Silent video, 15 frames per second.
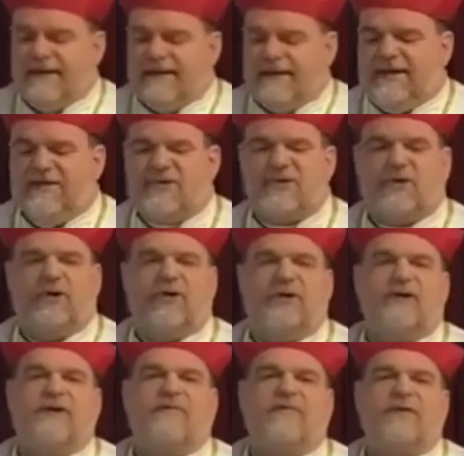and it was
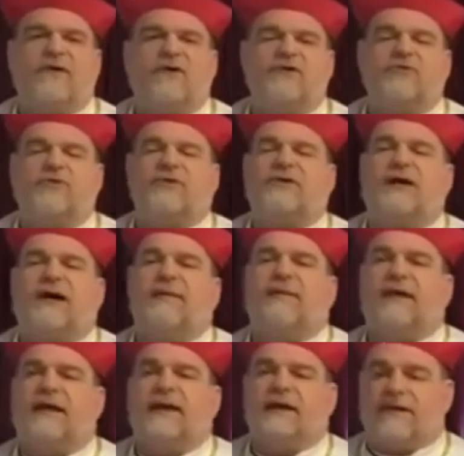only a very short time
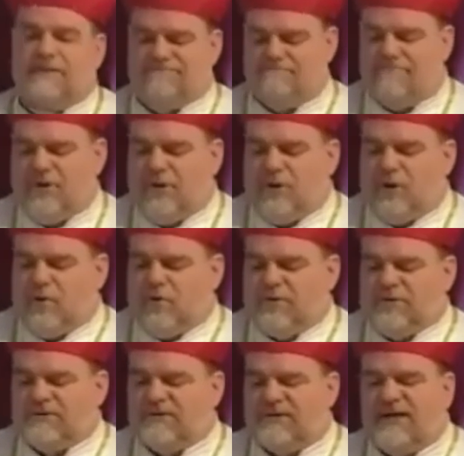later
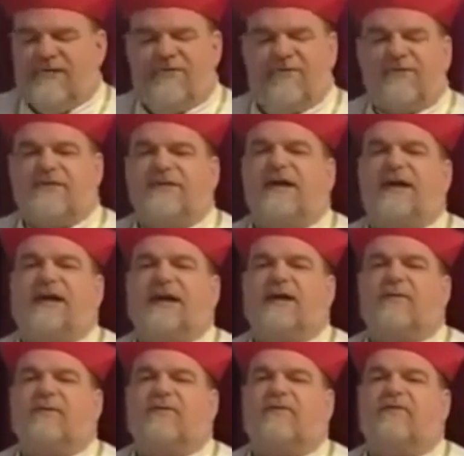when Stephen the
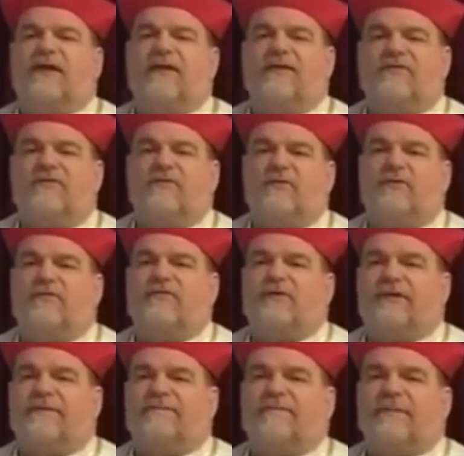deacon was sent to
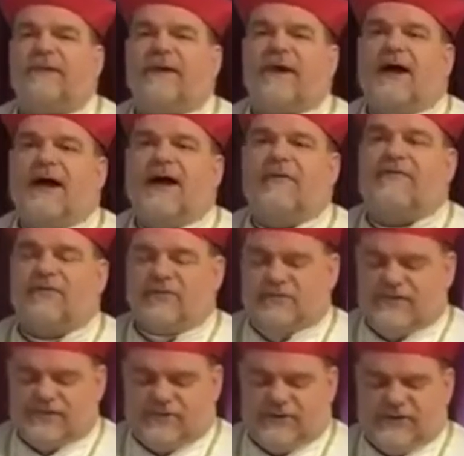Jerusalem after the
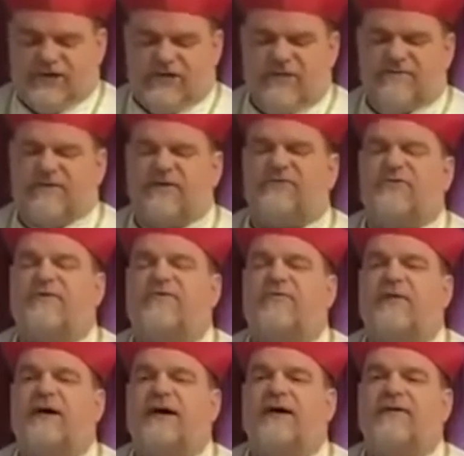resurrection and victory of
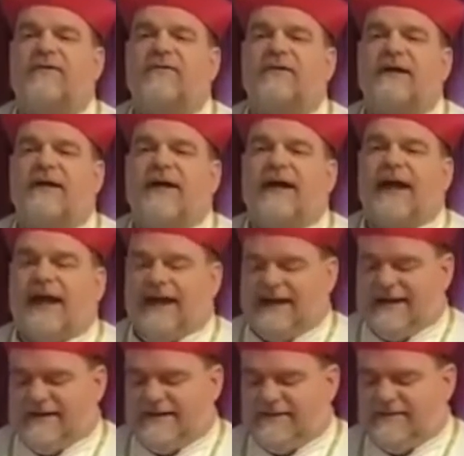Christ,
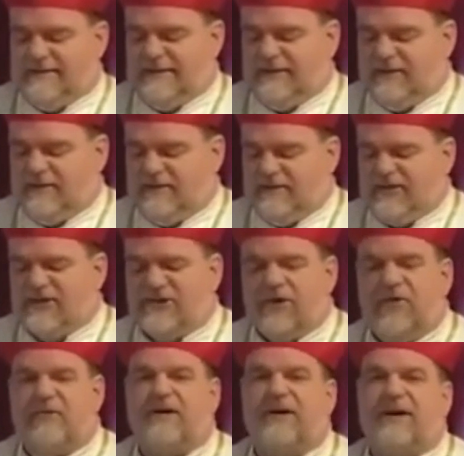and he would be
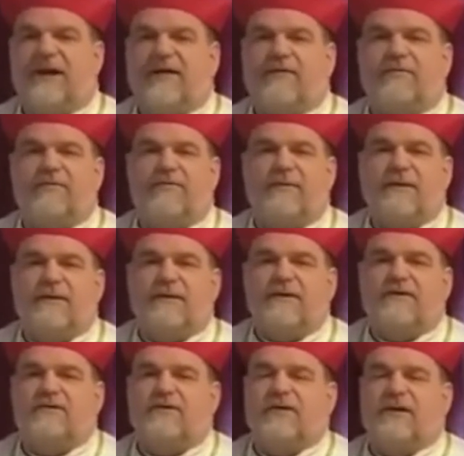stoned to death.
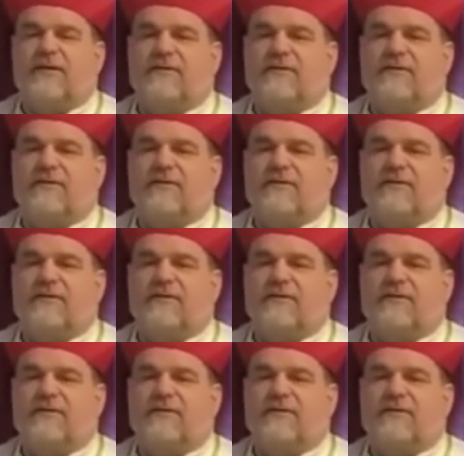So that